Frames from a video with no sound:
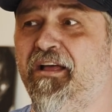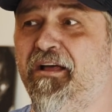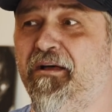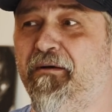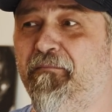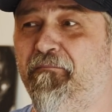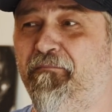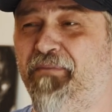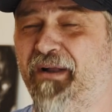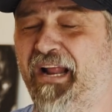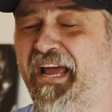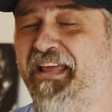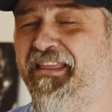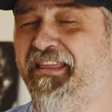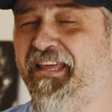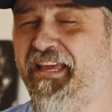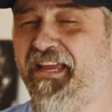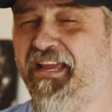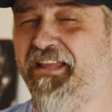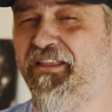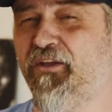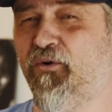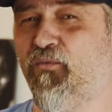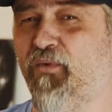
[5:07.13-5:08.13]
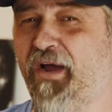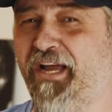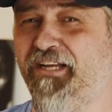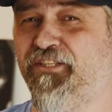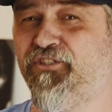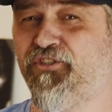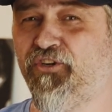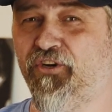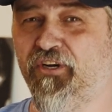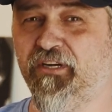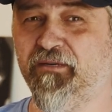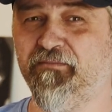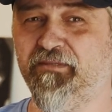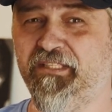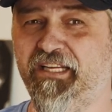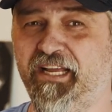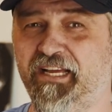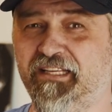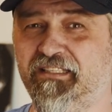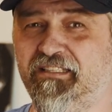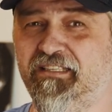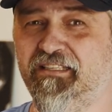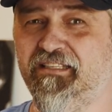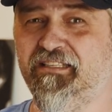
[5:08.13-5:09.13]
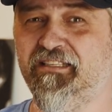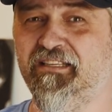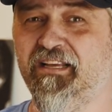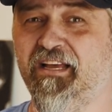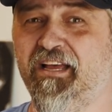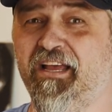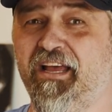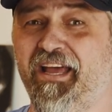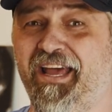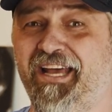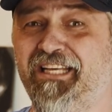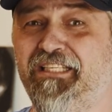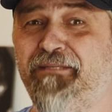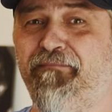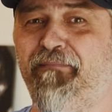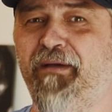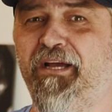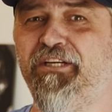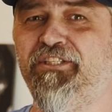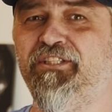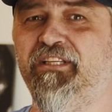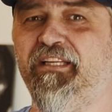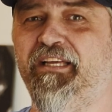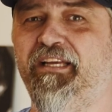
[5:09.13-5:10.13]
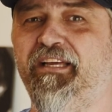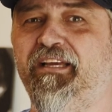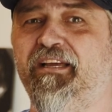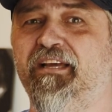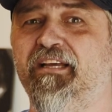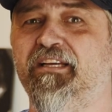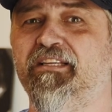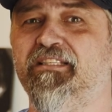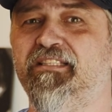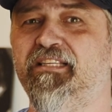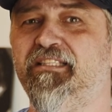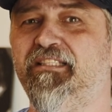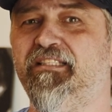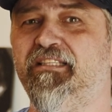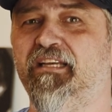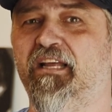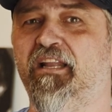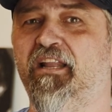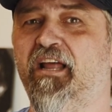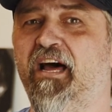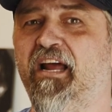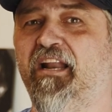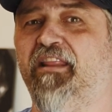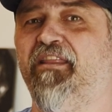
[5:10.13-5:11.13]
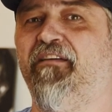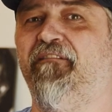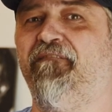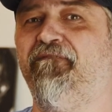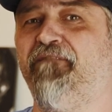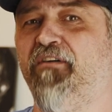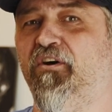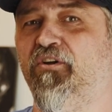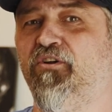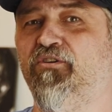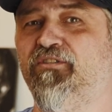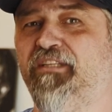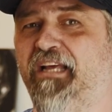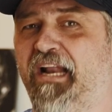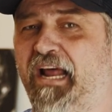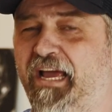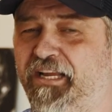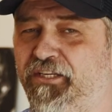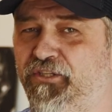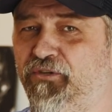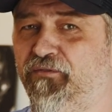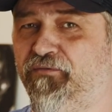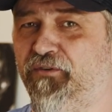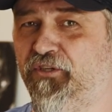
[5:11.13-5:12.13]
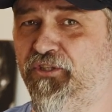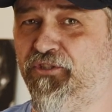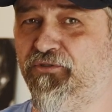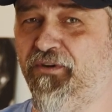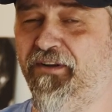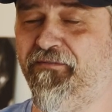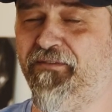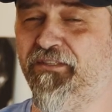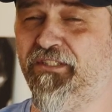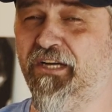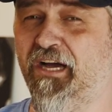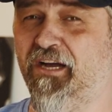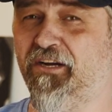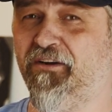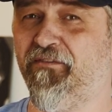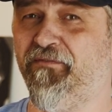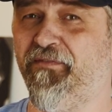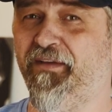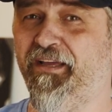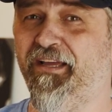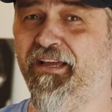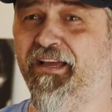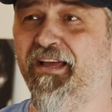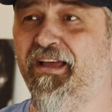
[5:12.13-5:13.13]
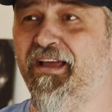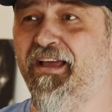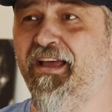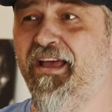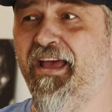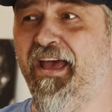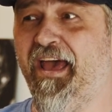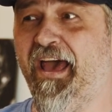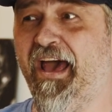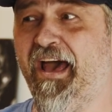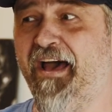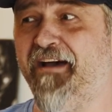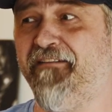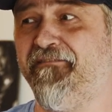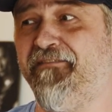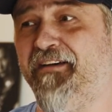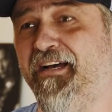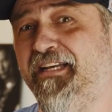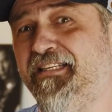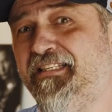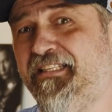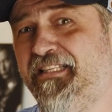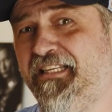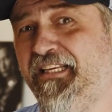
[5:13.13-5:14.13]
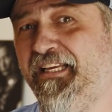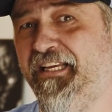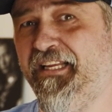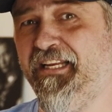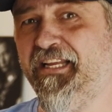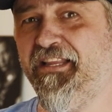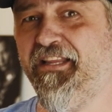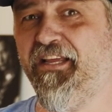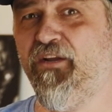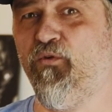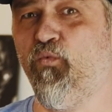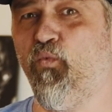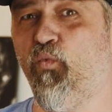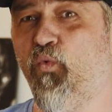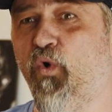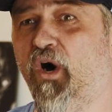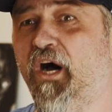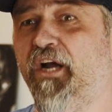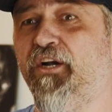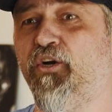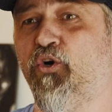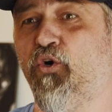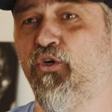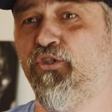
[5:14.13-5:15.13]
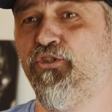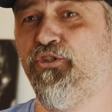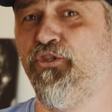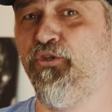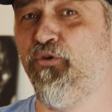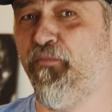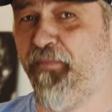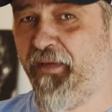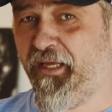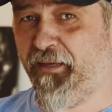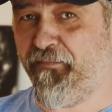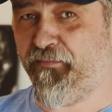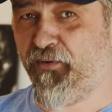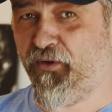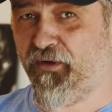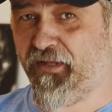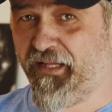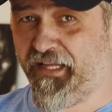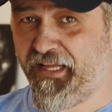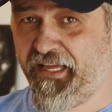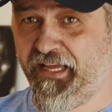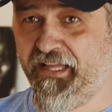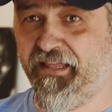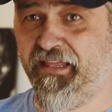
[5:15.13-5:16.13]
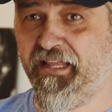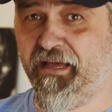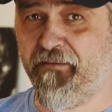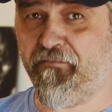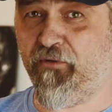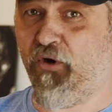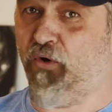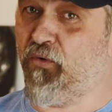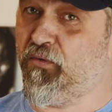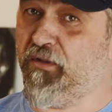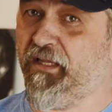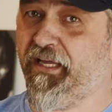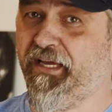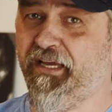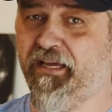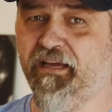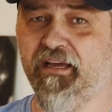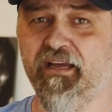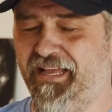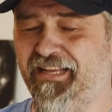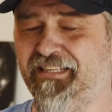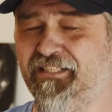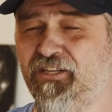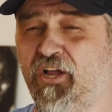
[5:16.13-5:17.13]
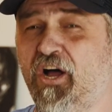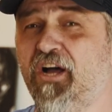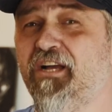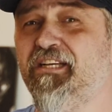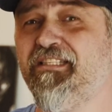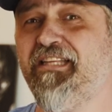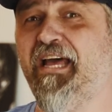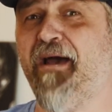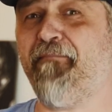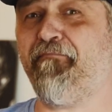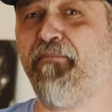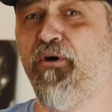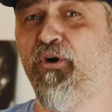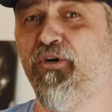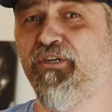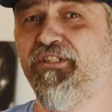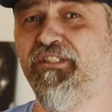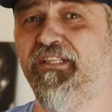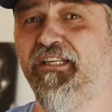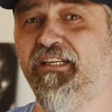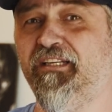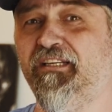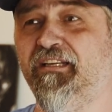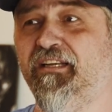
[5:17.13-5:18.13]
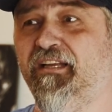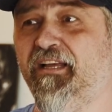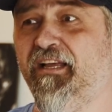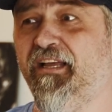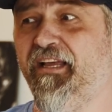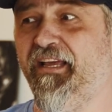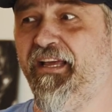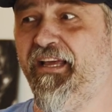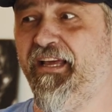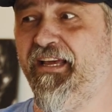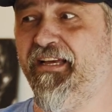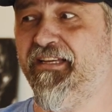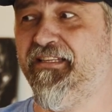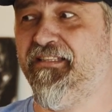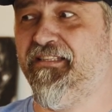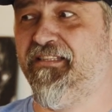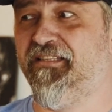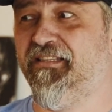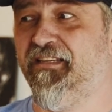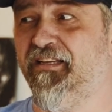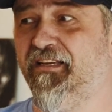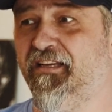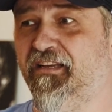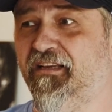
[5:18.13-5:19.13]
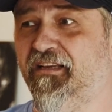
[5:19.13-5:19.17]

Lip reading: But I think in the right circumstances, especially since a lot of the photos that I do for street photography have a scene and then 1 or 2 people in them only, as long as that person is